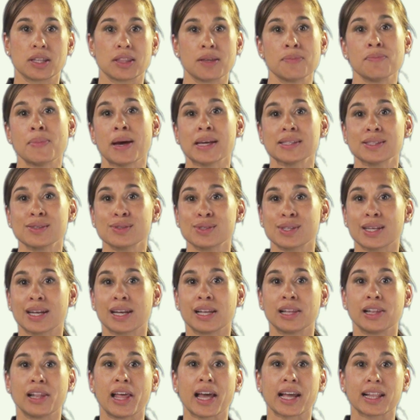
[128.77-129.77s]
the muscles that are
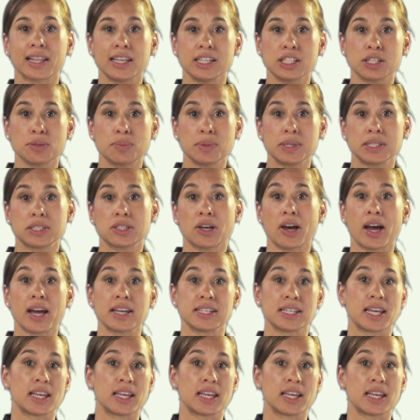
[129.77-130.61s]
likely to be tight